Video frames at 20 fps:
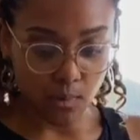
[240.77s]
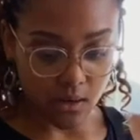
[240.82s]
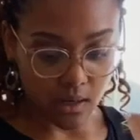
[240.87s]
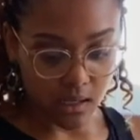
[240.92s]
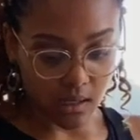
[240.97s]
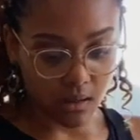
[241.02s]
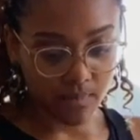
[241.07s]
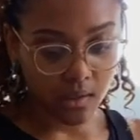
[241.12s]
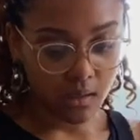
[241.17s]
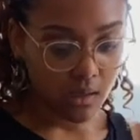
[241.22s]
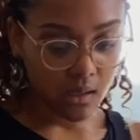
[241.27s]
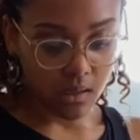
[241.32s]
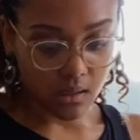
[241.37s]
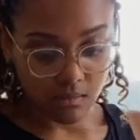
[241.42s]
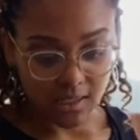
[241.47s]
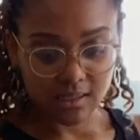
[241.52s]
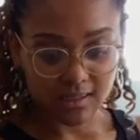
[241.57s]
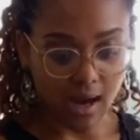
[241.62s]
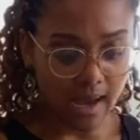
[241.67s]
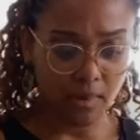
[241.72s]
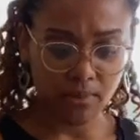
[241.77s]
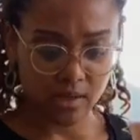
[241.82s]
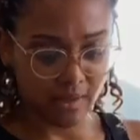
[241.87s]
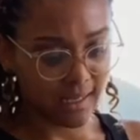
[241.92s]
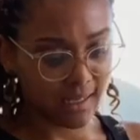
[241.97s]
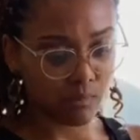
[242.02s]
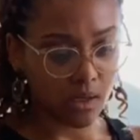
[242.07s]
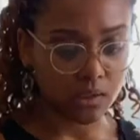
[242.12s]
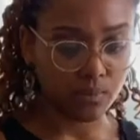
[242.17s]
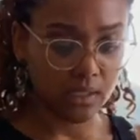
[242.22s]
be a little bit
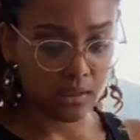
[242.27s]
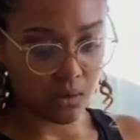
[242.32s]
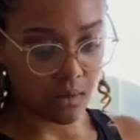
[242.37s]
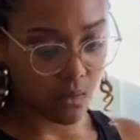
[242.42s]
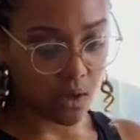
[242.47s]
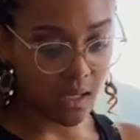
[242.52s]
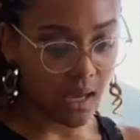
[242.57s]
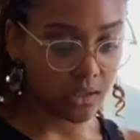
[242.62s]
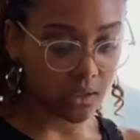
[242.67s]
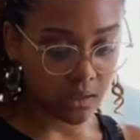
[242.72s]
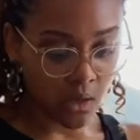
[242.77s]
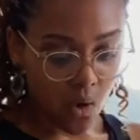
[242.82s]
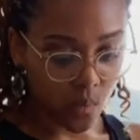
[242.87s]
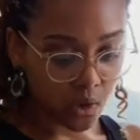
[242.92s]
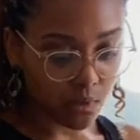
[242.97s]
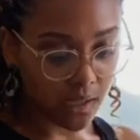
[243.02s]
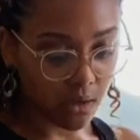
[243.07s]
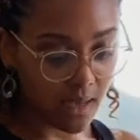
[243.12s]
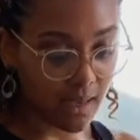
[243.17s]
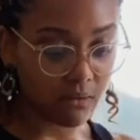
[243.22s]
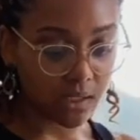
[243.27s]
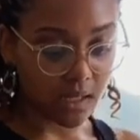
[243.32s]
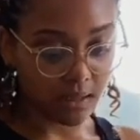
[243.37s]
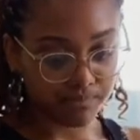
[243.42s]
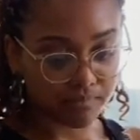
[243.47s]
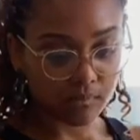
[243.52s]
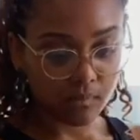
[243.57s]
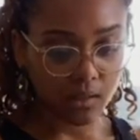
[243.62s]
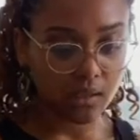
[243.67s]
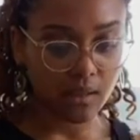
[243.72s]
refreshing. And
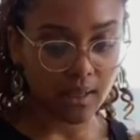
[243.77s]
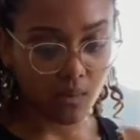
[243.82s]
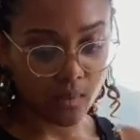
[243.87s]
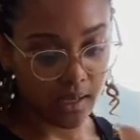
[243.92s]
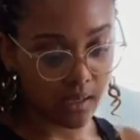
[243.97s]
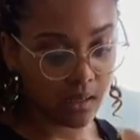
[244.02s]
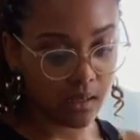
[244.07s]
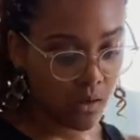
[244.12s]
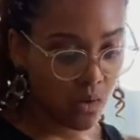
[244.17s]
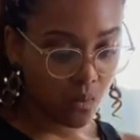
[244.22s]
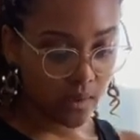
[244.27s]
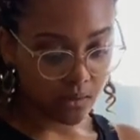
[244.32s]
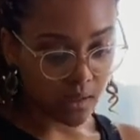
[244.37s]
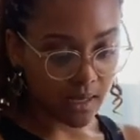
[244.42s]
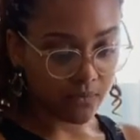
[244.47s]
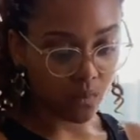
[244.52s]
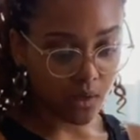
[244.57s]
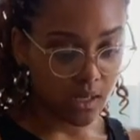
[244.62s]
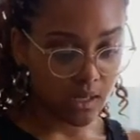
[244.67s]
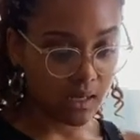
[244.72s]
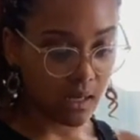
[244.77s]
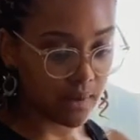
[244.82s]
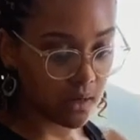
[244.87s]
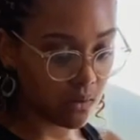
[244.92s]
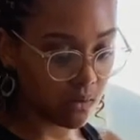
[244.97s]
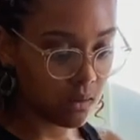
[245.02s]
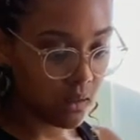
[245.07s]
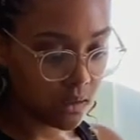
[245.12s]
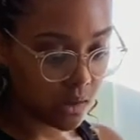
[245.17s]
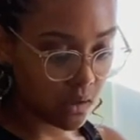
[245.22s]
the tomatoes,
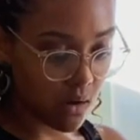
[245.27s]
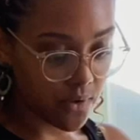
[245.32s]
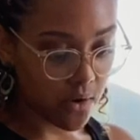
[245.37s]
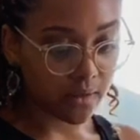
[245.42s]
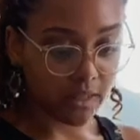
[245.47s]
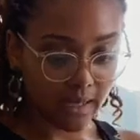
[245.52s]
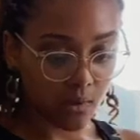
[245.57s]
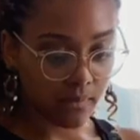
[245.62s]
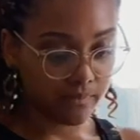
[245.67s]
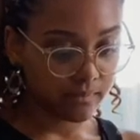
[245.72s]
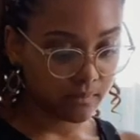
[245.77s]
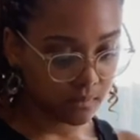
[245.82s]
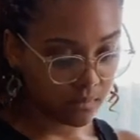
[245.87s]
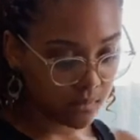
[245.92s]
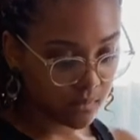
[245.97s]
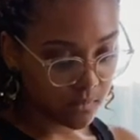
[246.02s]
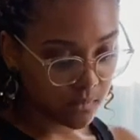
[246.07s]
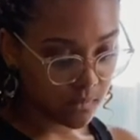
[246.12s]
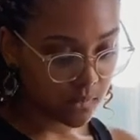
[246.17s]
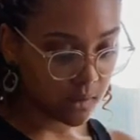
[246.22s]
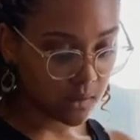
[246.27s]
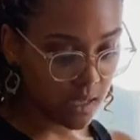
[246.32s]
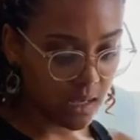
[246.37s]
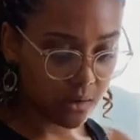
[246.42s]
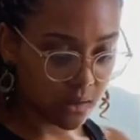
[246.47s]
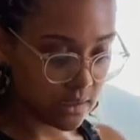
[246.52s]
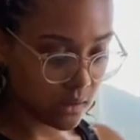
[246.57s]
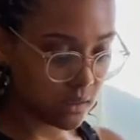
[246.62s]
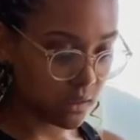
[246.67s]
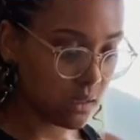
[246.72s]
I did that because I wanted there
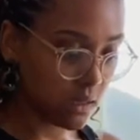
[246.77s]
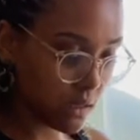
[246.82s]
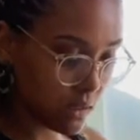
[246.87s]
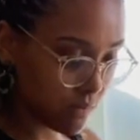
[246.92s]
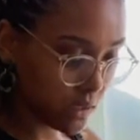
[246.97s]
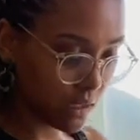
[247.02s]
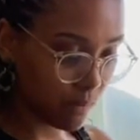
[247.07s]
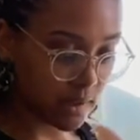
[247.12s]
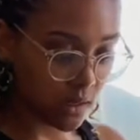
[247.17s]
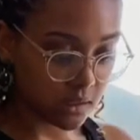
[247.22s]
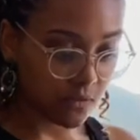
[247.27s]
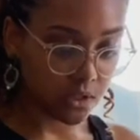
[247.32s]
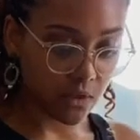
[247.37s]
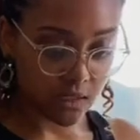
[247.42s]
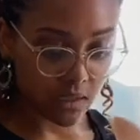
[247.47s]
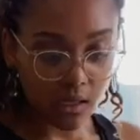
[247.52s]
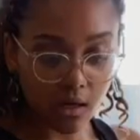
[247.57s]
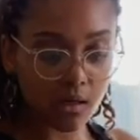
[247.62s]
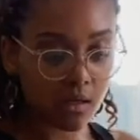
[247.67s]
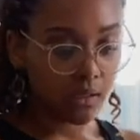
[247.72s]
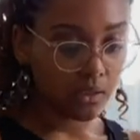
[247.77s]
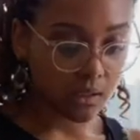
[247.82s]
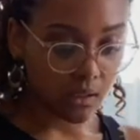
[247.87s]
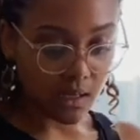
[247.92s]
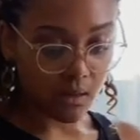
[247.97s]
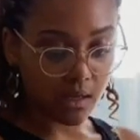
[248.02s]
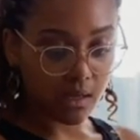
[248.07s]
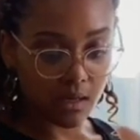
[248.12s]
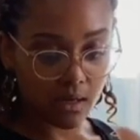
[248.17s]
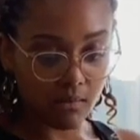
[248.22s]
to be a familiar
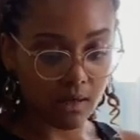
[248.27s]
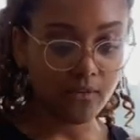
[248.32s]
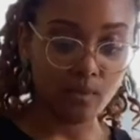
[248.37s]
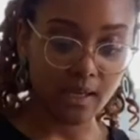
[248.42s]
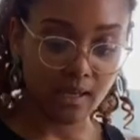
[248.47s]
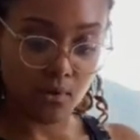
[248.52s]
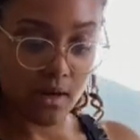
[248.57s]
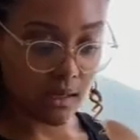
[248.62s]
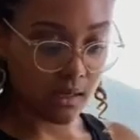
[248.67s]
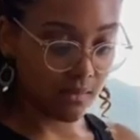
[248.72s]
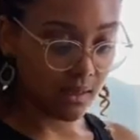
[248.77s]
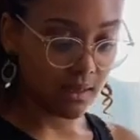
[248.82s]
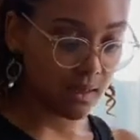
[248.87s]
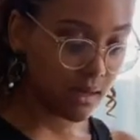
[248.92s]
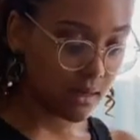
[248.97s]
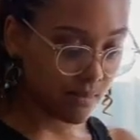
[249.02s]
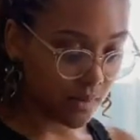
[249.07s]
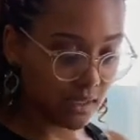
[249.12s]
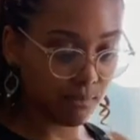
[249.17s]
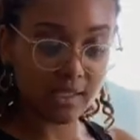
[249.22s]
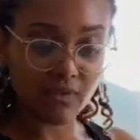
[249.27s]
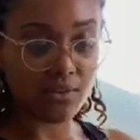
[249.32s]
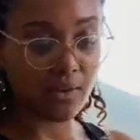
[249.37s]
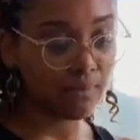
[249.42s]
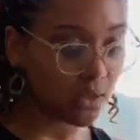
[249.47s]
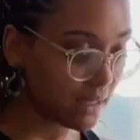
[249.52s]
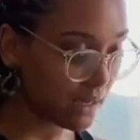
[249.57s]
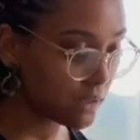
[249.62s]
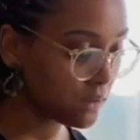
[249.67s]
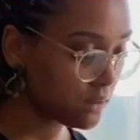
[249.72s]
taste, and I wanted there to be a